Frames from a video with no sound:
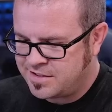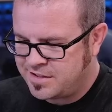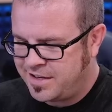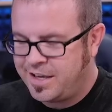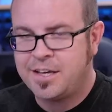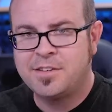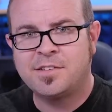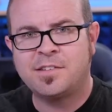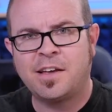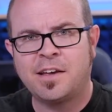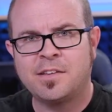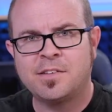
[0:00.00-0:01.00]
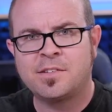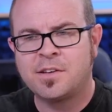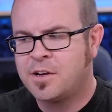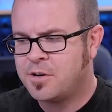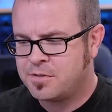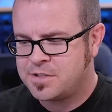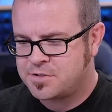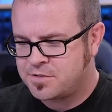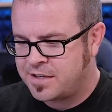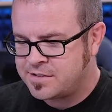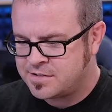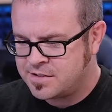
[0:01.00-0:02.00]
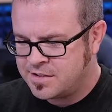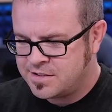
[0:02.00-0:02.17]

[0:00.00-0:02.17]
a handstands wrist rest.